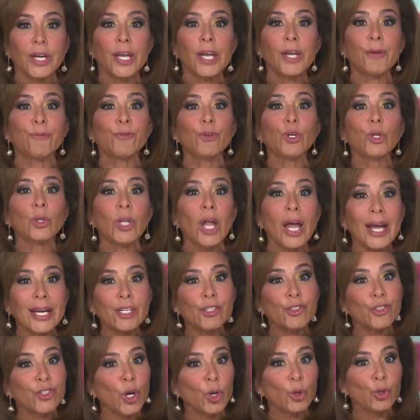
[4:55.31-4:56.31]
If you
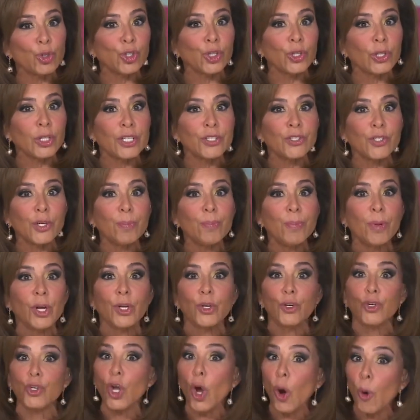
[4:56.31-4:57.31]
like socialism,
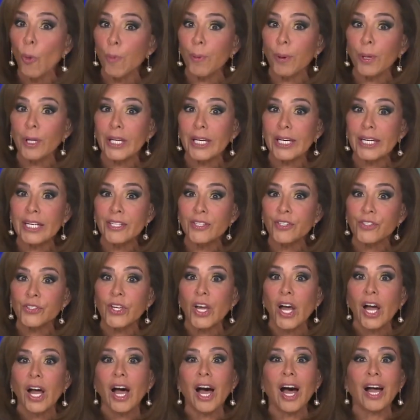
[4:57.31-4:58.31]
no police,